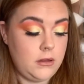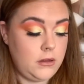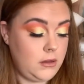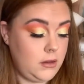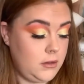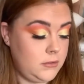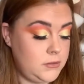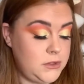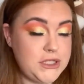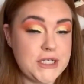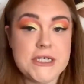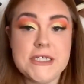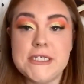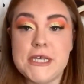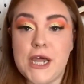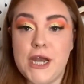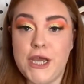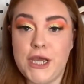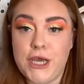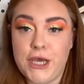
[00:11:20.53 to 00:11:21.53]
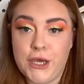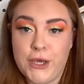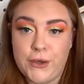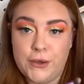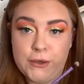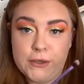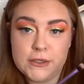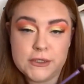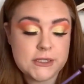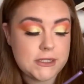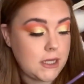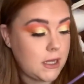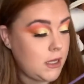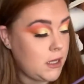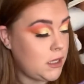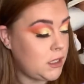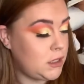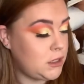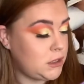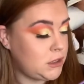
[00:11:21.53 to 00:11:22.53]
I'm just going to use
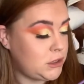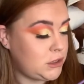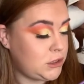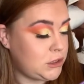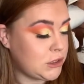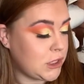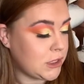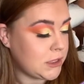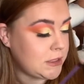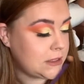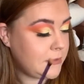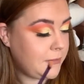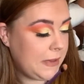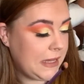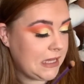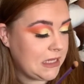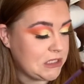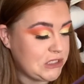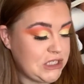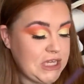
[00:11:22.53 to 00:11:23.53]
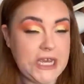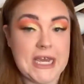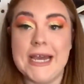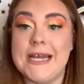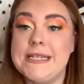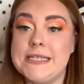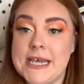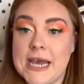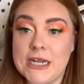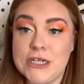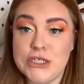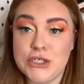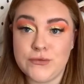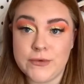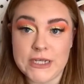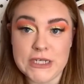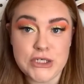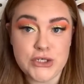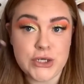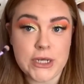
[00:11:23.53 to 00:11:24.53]
Just Peachy and
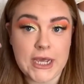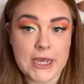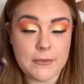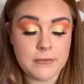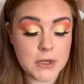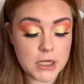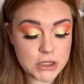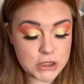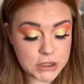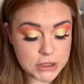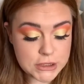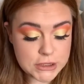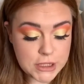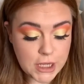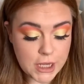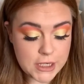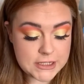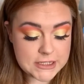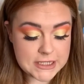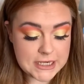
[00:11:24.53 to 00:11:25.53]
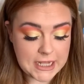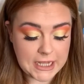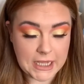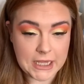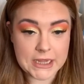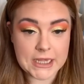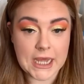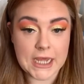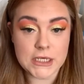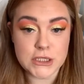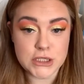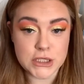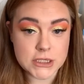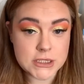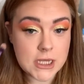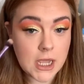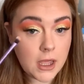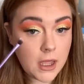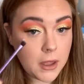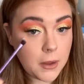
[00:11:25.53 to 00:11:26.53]
Tangerine Dream just underneath and
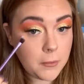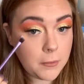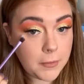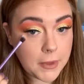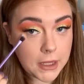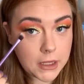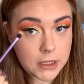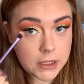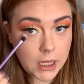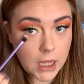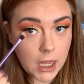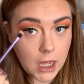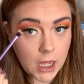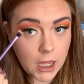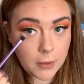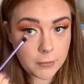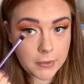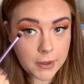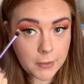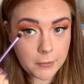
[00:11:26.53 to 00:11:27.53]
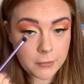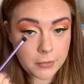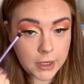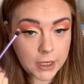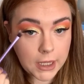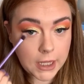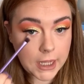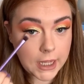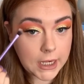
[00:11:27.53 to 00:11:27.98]
just build it up and bring it